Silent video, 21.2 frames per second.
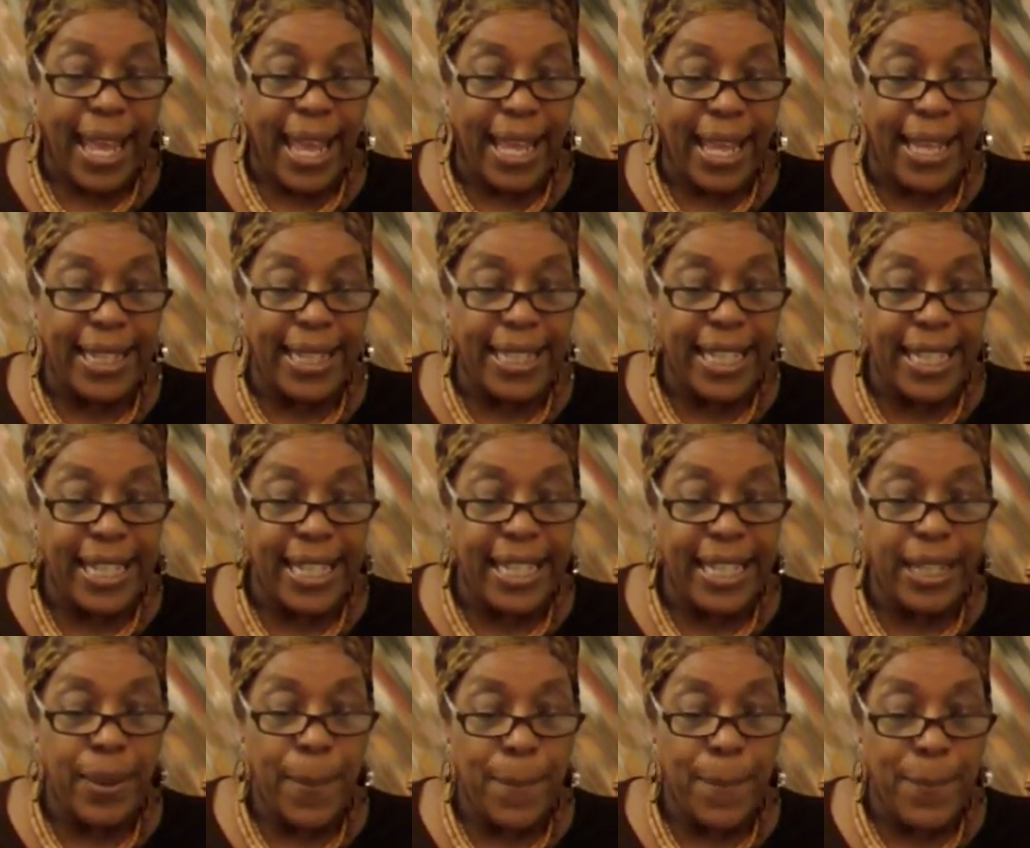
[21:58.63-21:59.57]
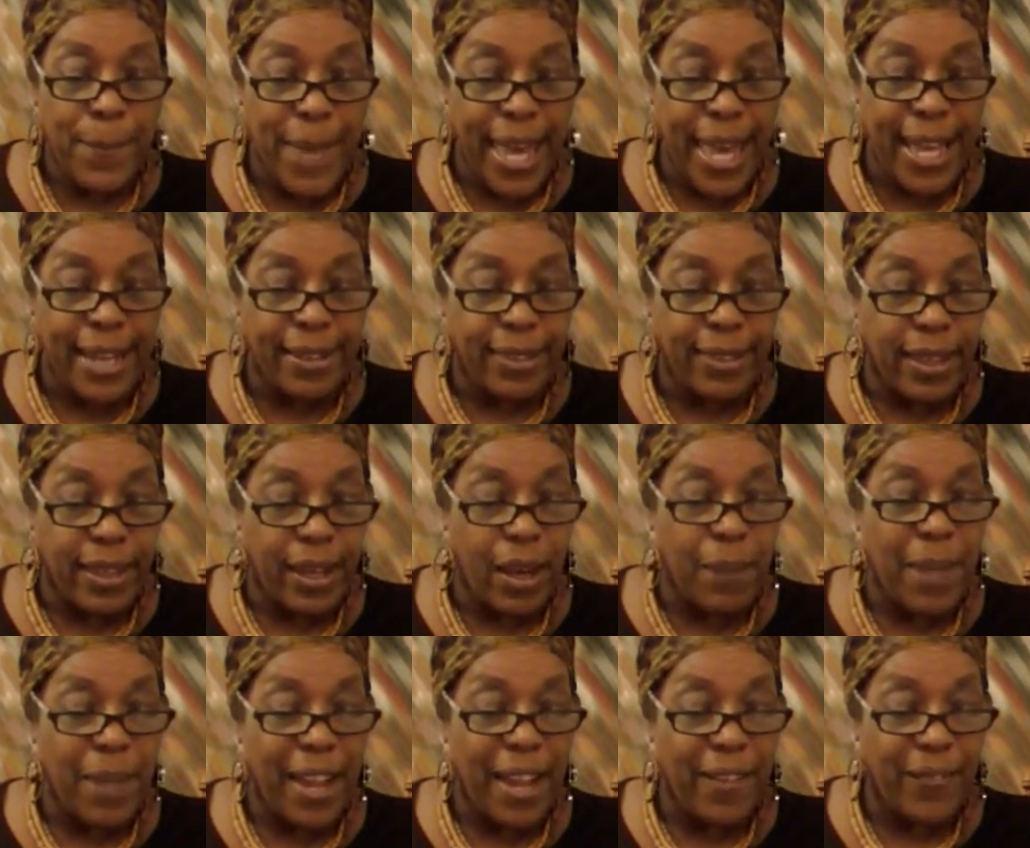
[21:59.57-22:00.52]
And he made
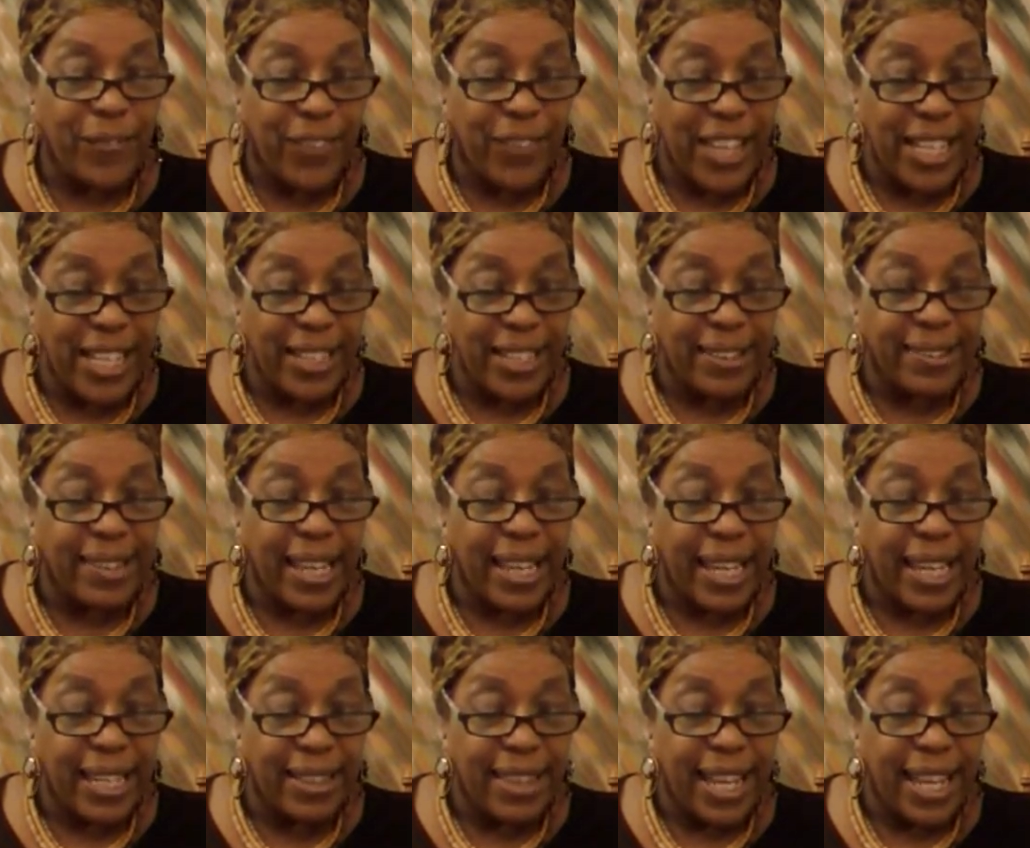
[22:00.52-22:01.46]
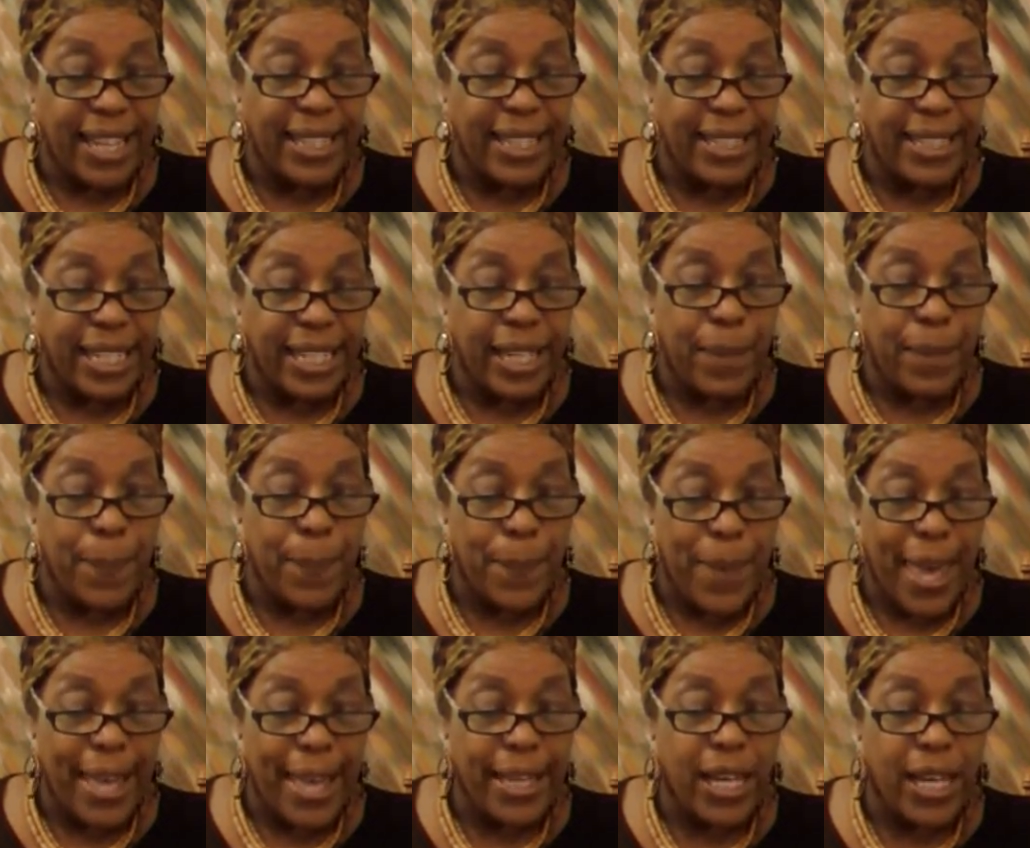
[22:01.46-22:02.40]
them a feast, and they did
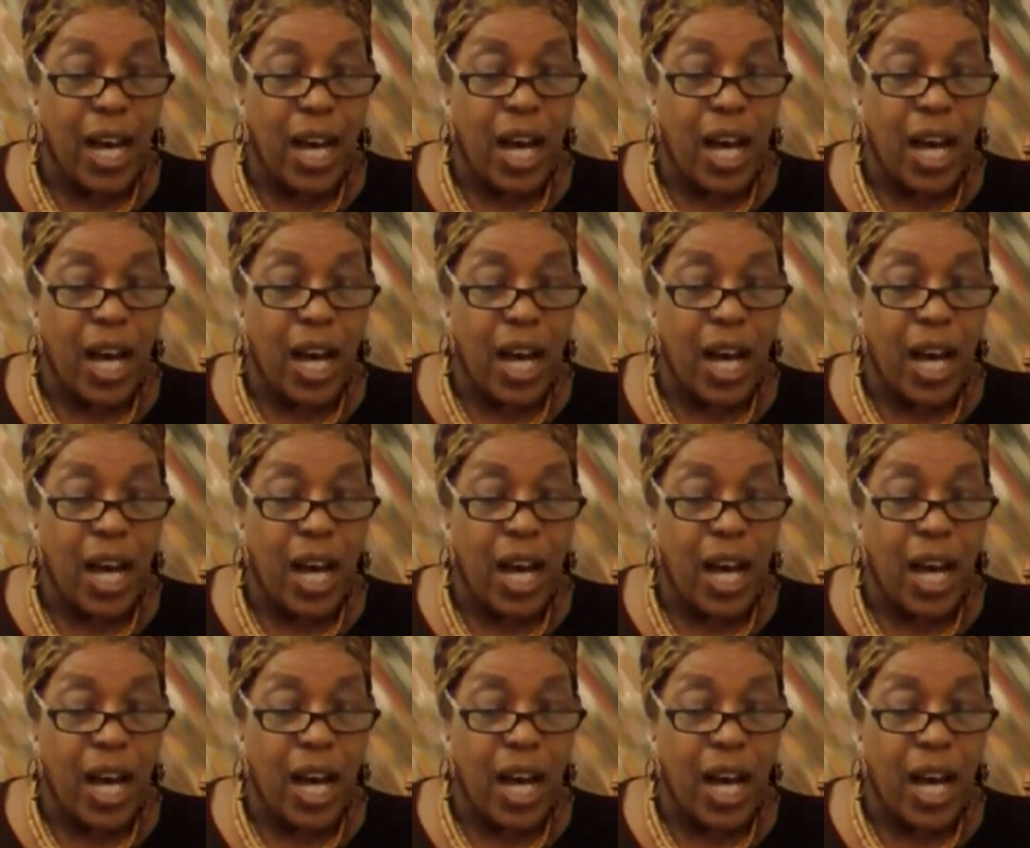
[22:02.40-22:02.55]
bake